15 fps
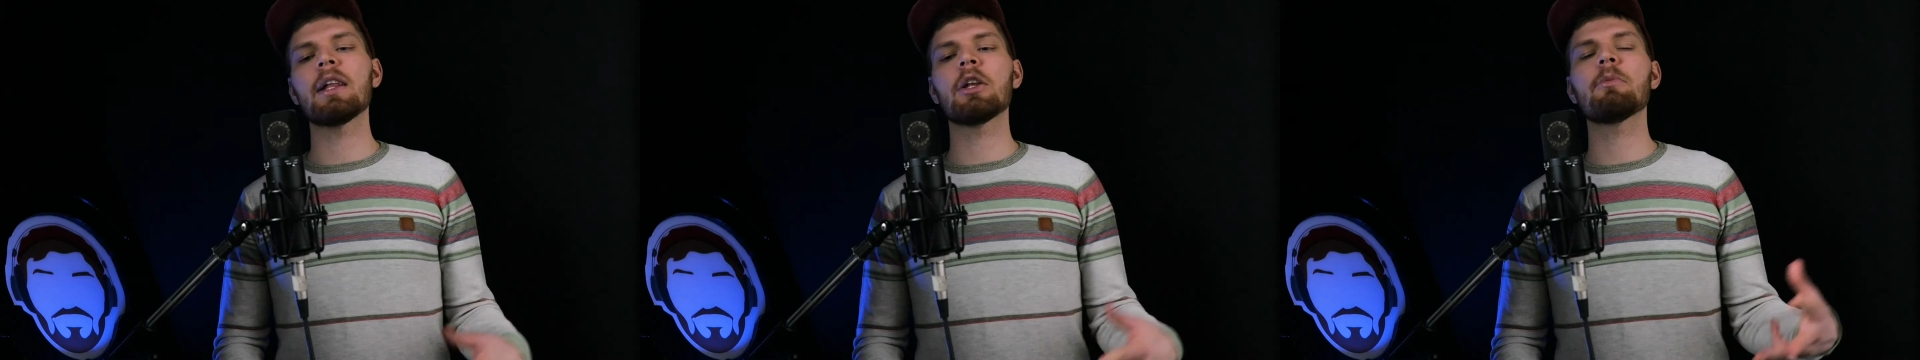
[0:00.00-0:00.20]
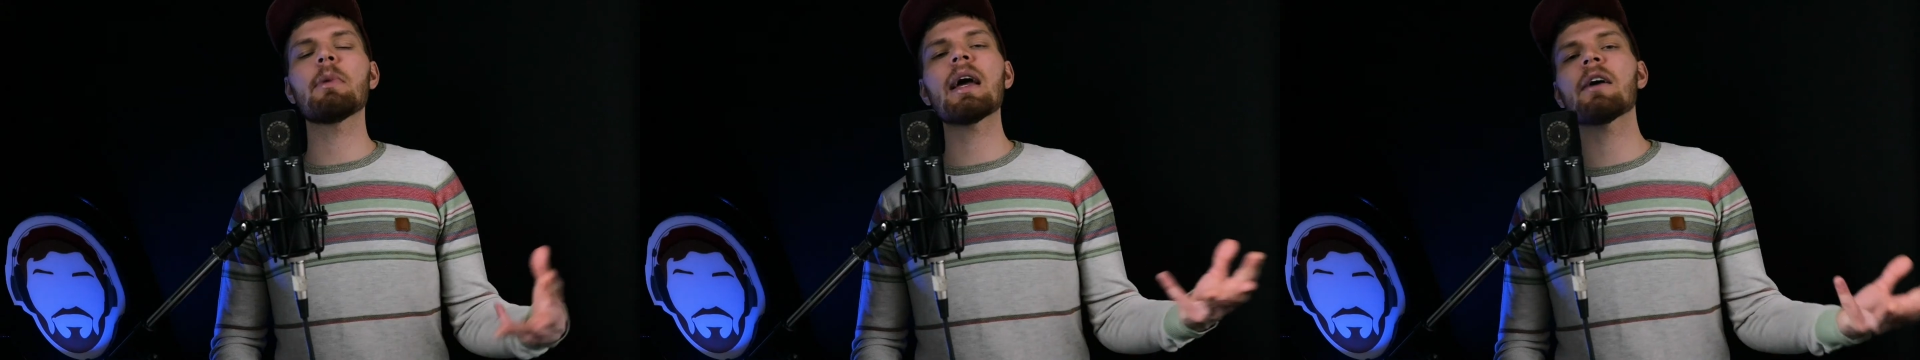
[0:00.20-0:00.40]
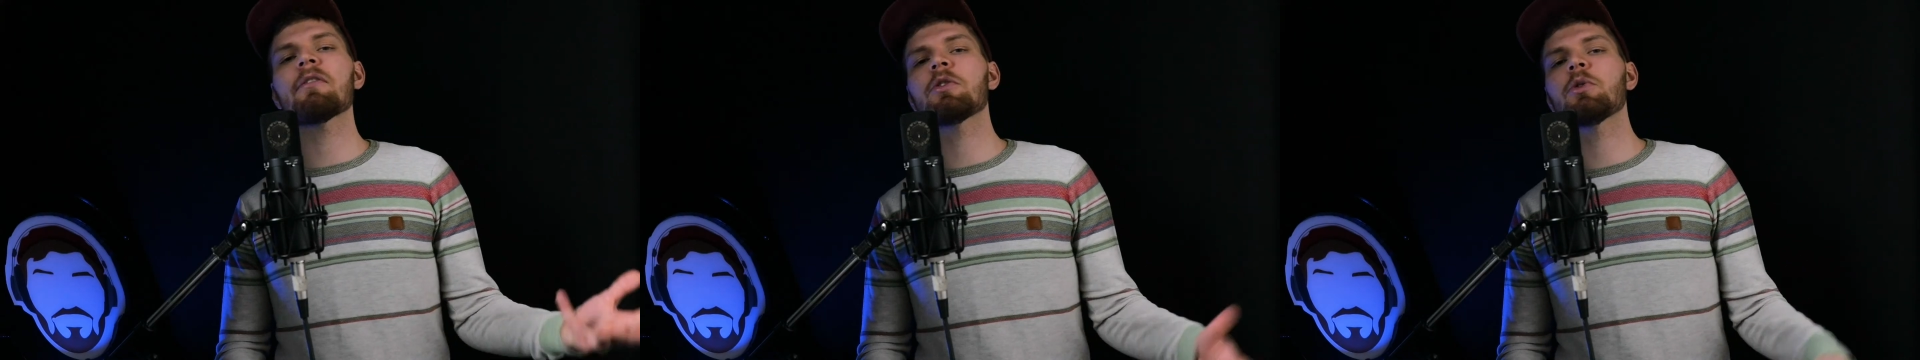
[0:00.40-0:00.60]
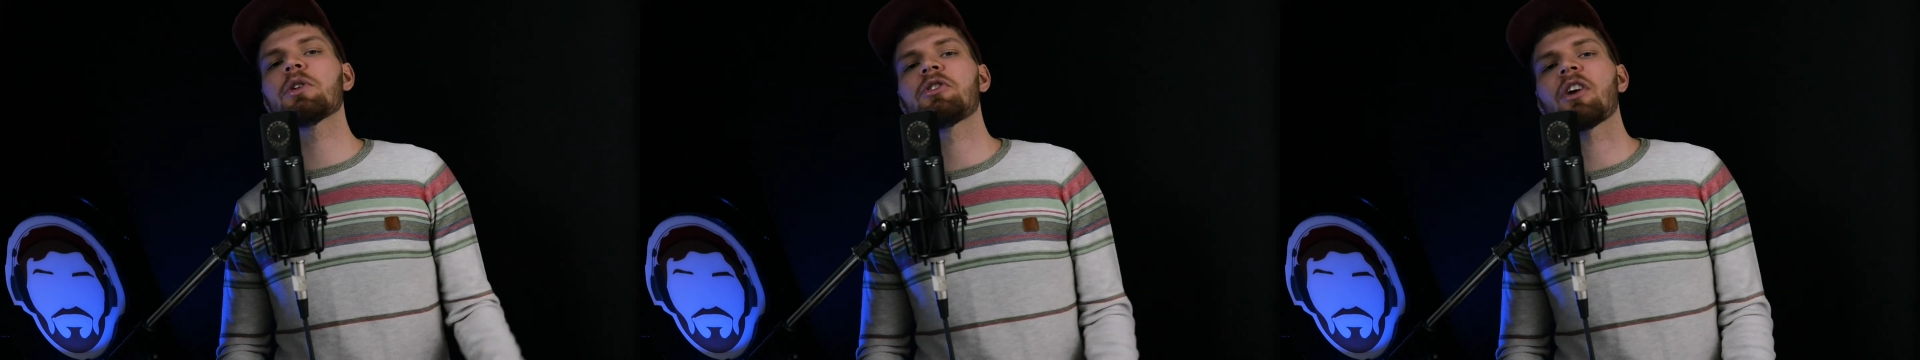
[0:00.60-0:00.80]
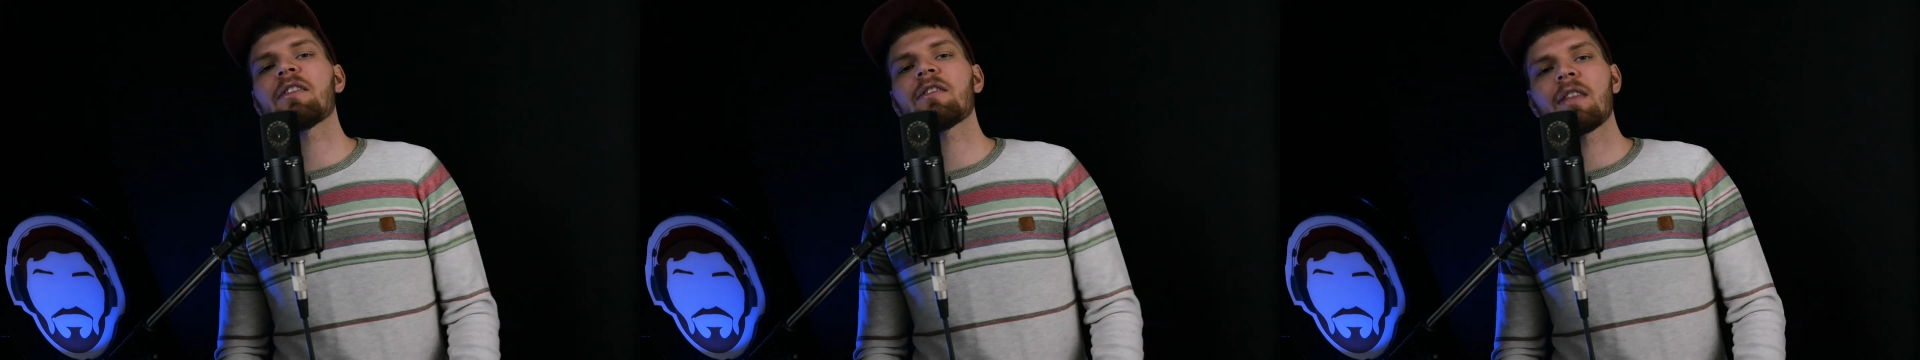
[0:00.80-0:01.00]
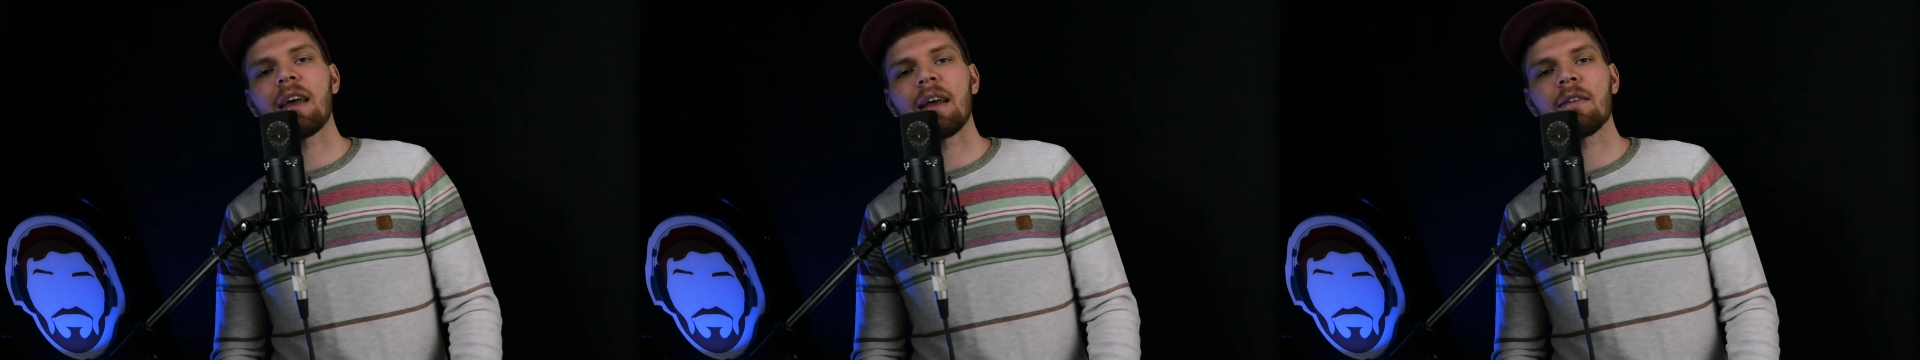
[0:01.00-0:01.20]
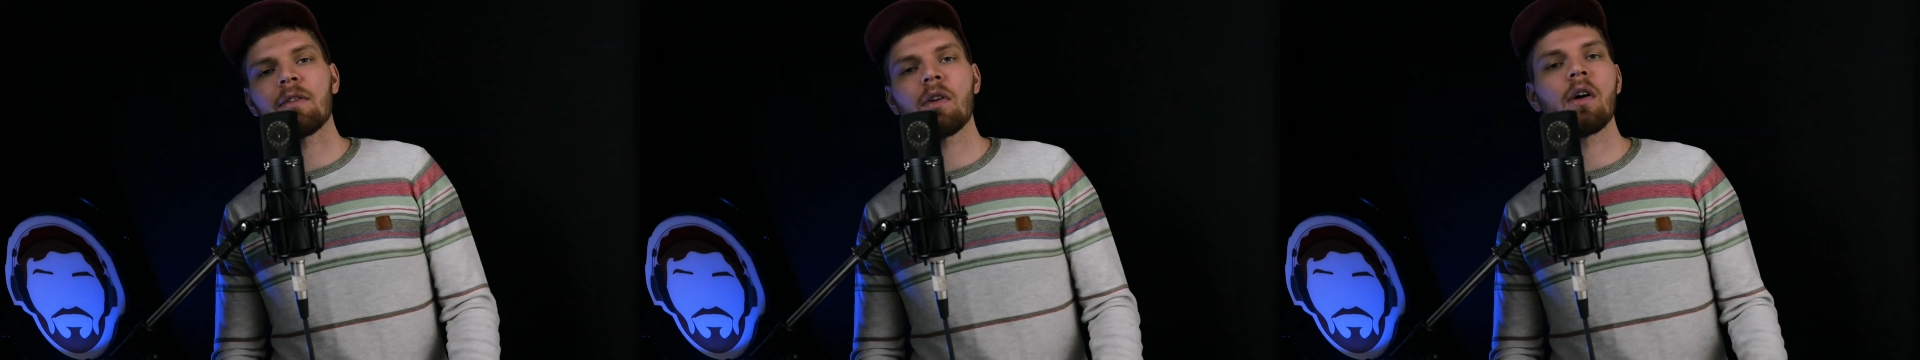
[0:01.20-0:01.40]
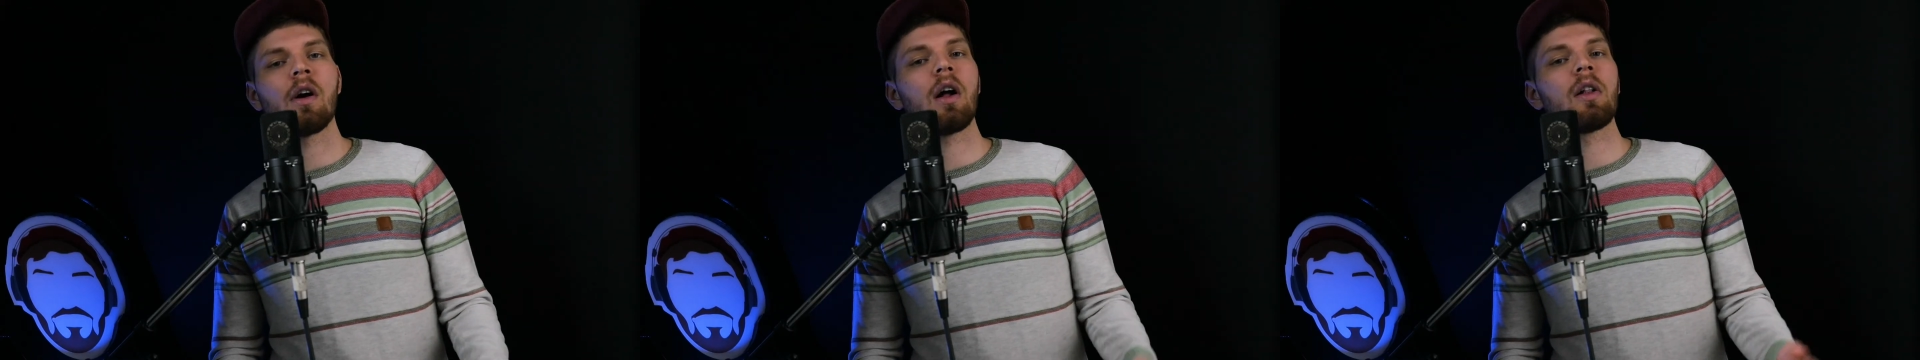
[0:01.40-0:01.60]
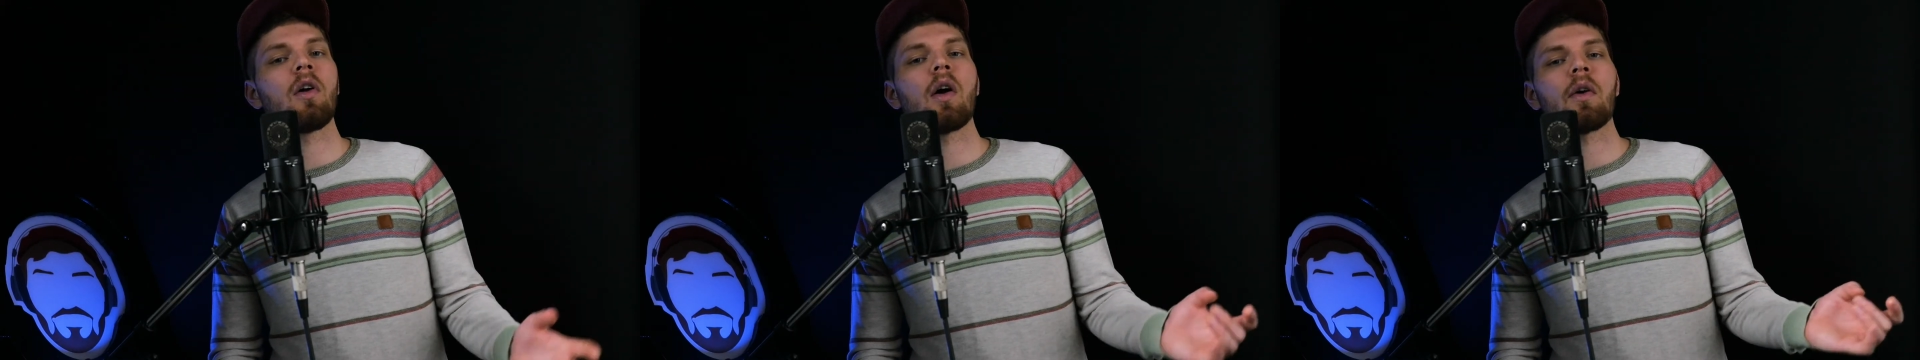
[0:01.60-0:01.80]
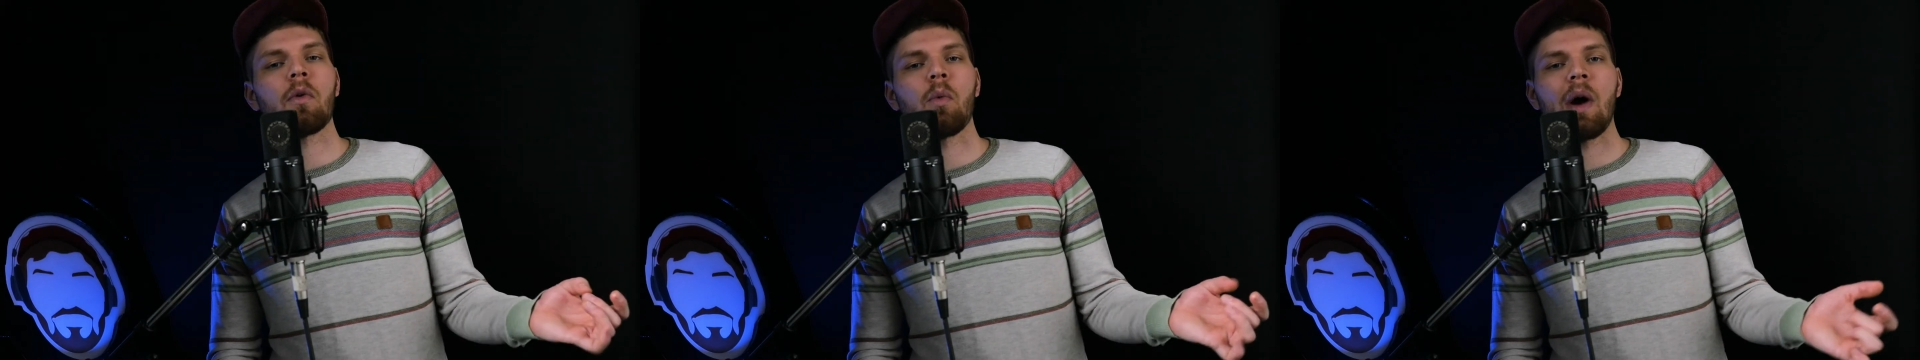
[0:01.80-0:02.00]
And you may have to adjust things
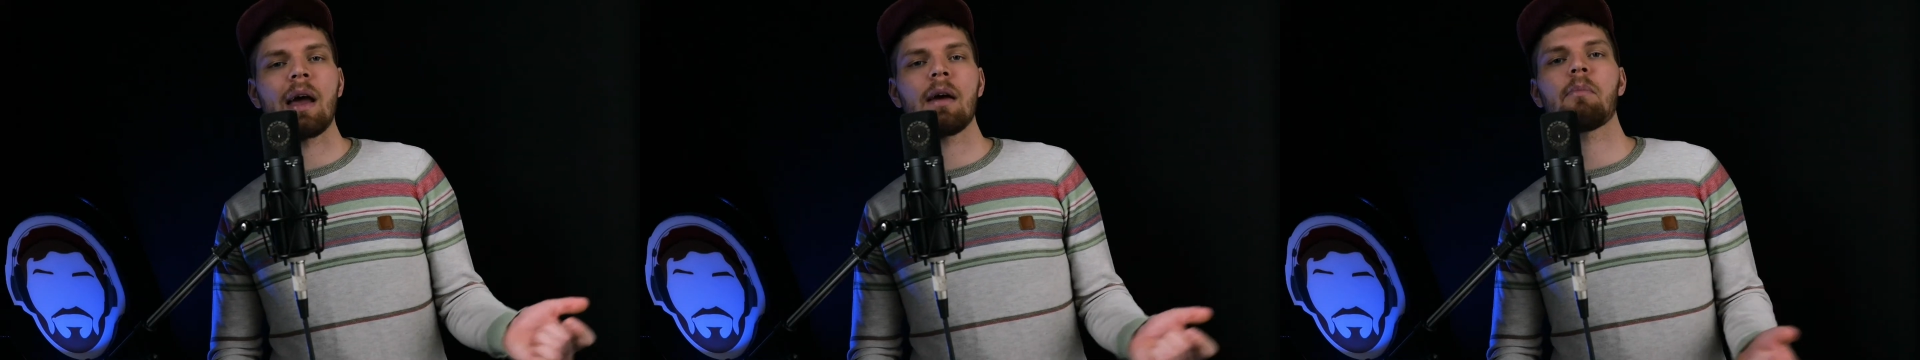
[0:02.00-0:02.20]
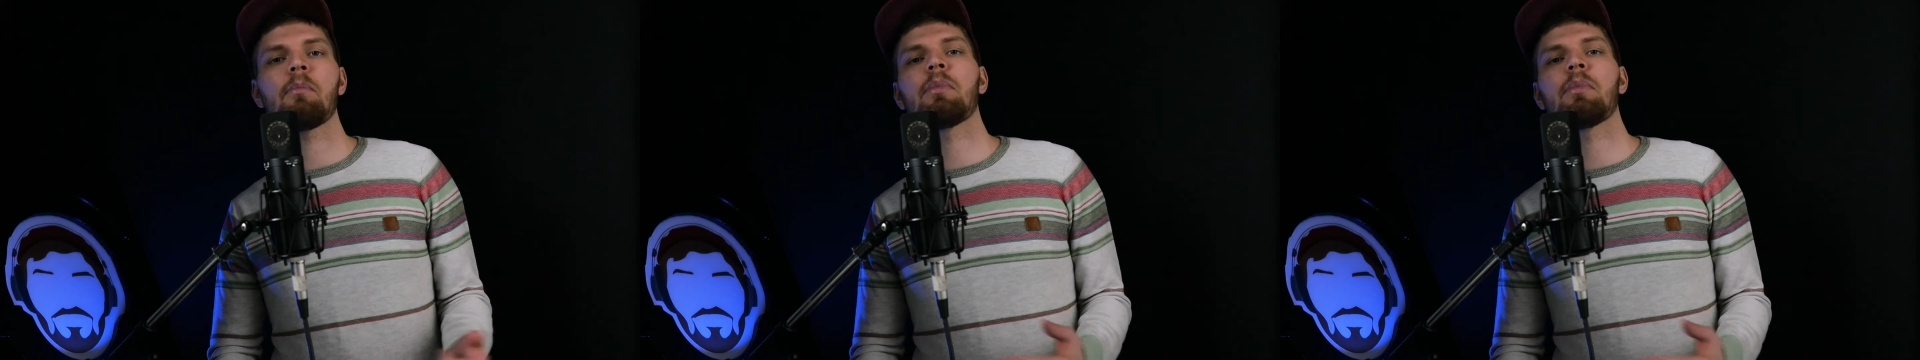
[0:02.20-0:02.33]
along the way,